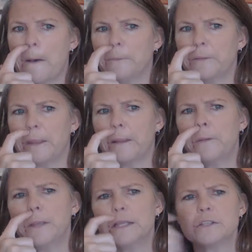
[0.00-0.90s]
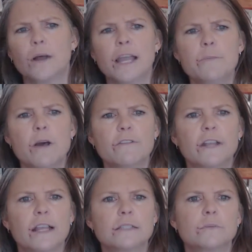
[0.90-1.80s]
Okay, oh, okay, so I am
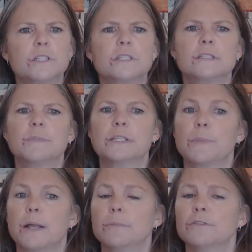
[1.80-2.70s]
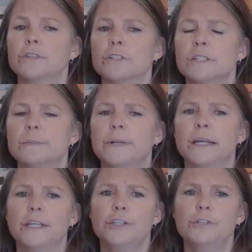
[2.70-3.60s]
often asked which is the best Bible version to
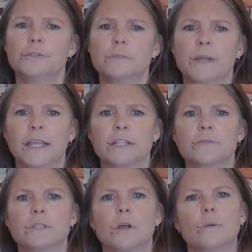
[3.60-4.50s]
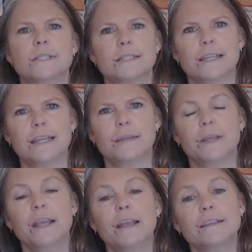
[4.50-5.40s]
buy and use. My answer is always the
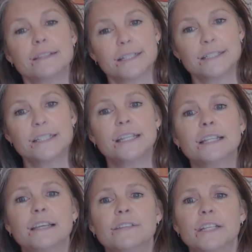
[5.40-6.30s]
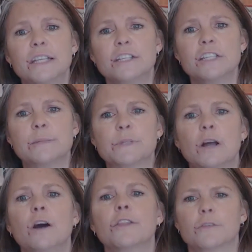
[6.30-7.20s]
same the 1611 King James
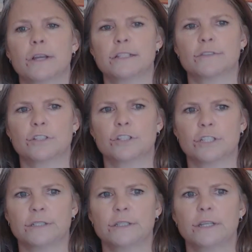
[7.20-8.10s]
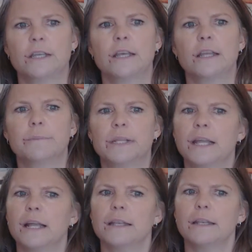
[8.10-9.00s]
Authorized Version, but
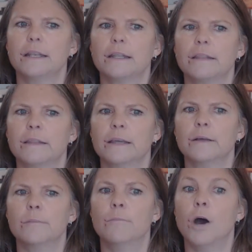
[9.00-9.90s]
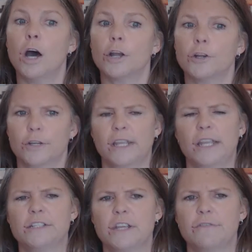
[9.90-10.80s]
not the modern
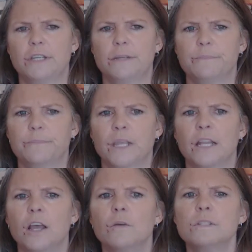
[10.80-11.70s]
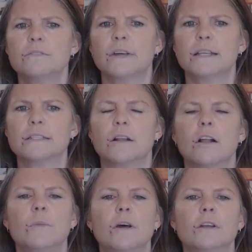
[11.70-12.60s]
KJV. And I always advise that
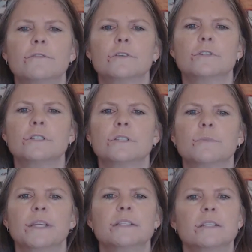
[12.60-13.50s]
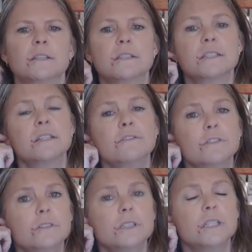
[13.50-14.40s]
all modern versions are based on the
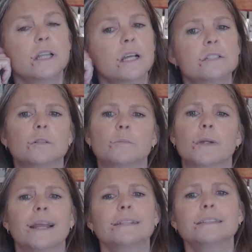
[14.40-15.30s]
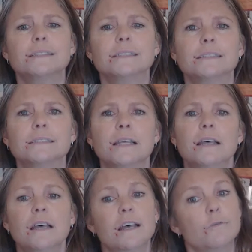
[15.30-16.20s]
sinful theological practices
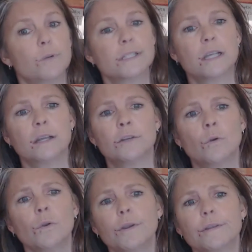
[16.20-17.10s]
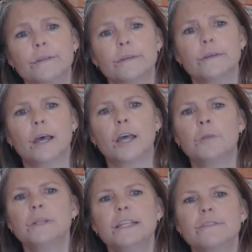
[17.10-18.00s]
of Westcott and Hort
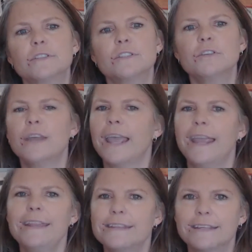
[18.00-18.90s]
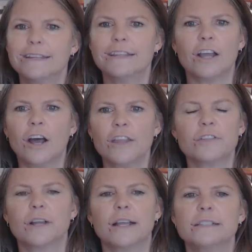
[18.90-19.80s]
unbelievers who hated the
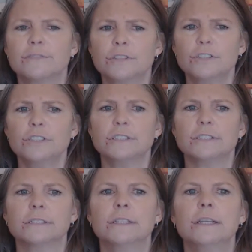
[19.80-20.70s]
authorized version.